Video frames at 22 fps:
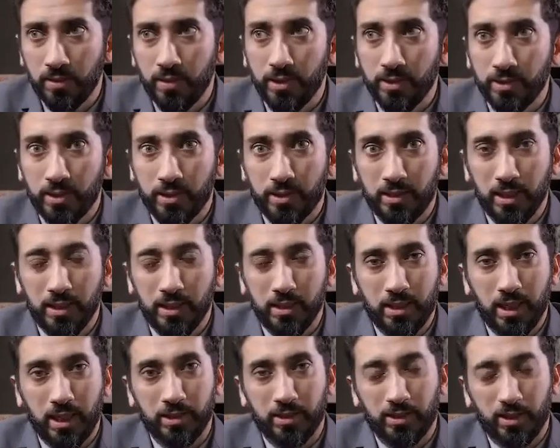there's this
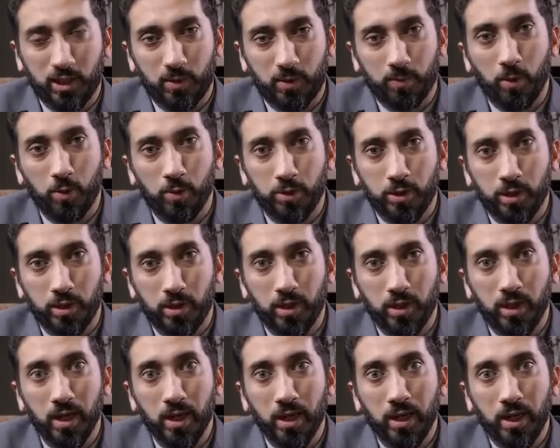intense
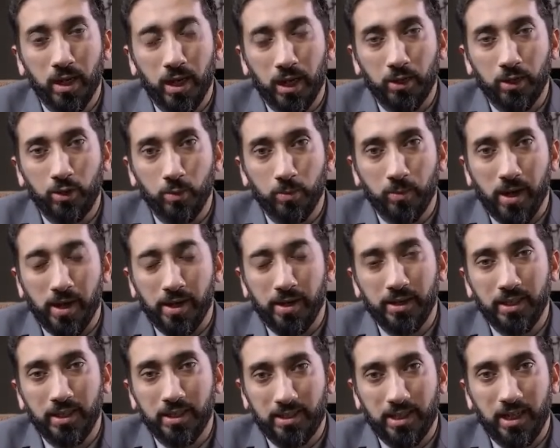exposure and
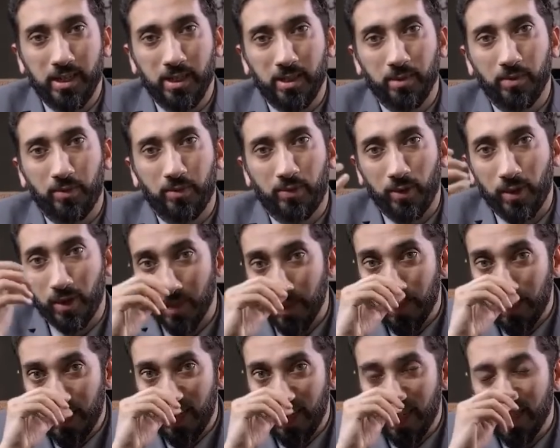humanity standing before
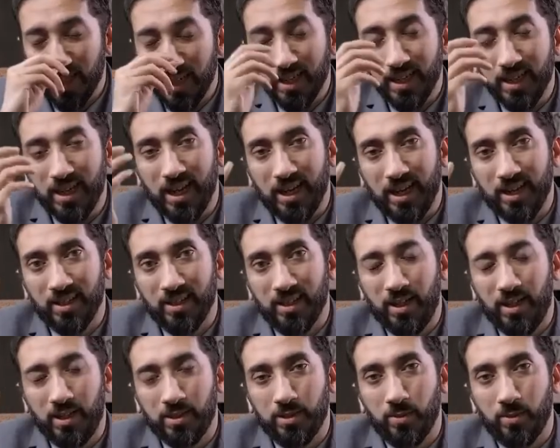Allah. And
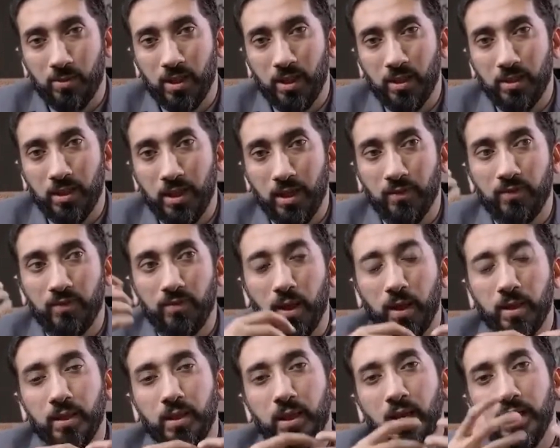Allah Azza wa Jal give,
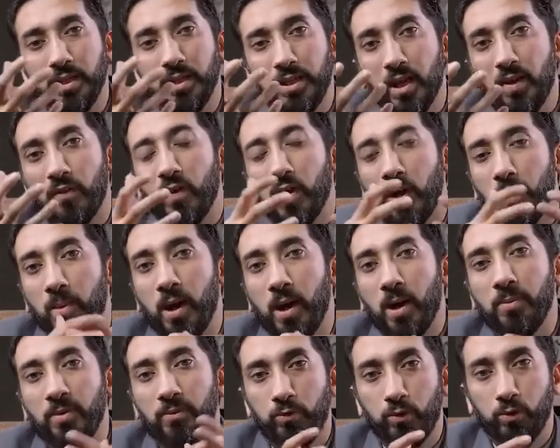and the idea of
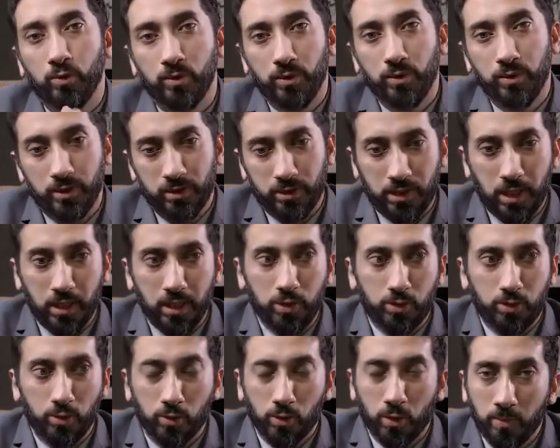ghamam, if you study
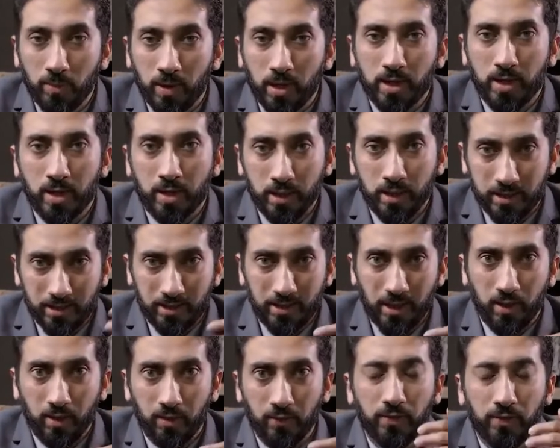Surah Al-Baqarah
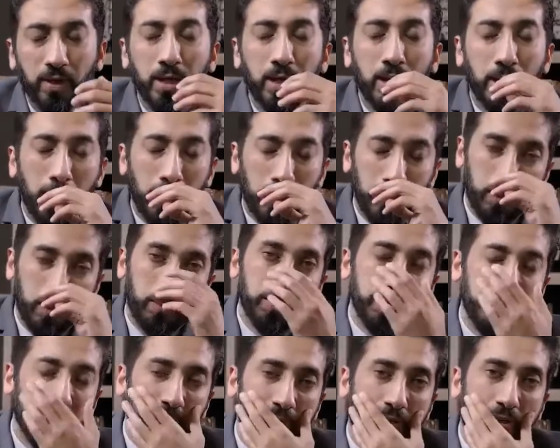itself, Allah
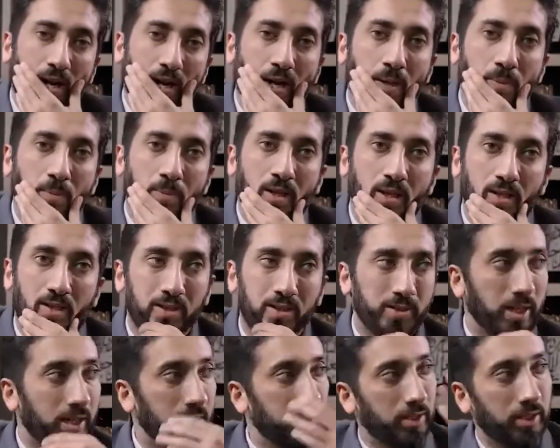will describe that
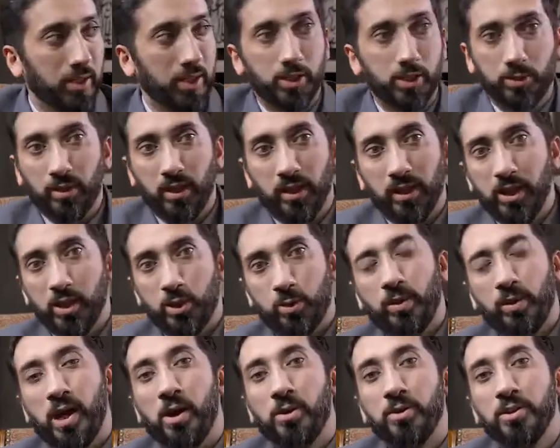the
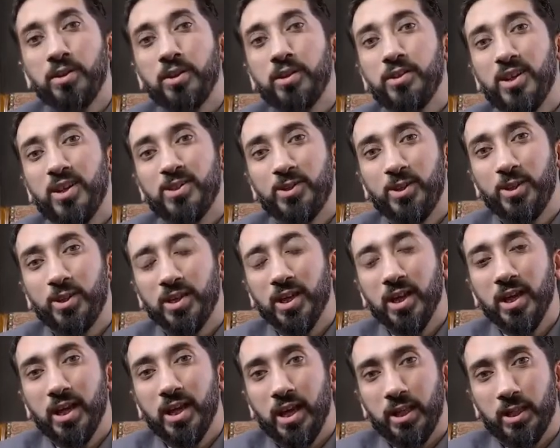Israelites were out in the
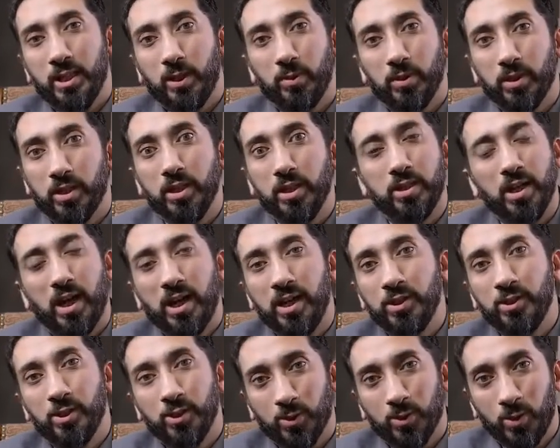desert and they were going to
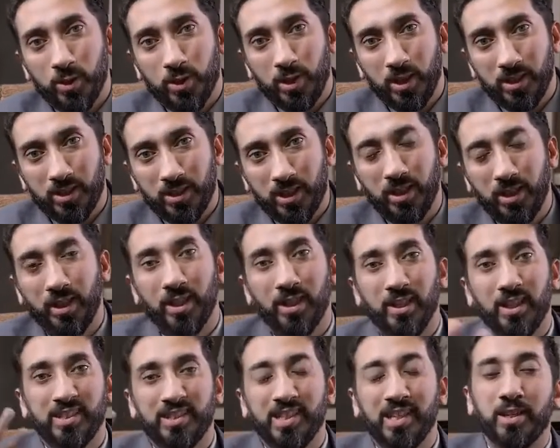die in the scorching sun. And
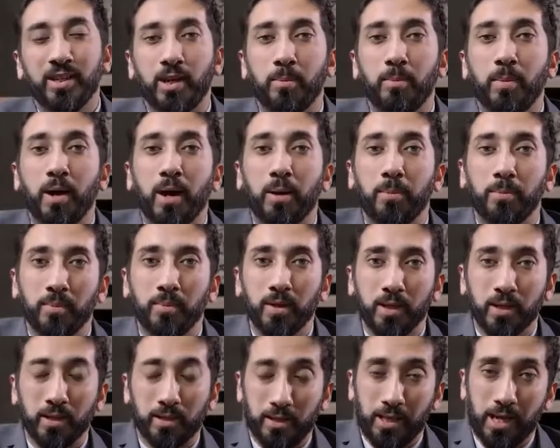Allah sent ghamam,
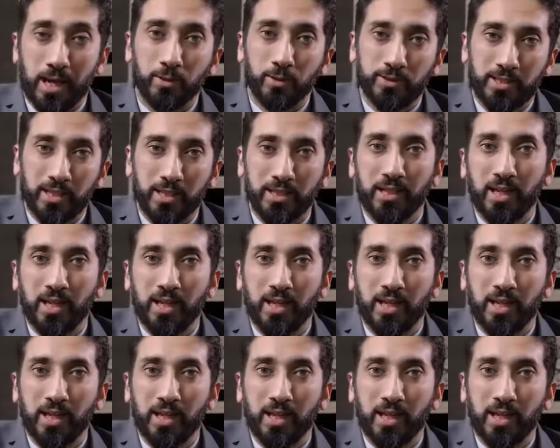clouds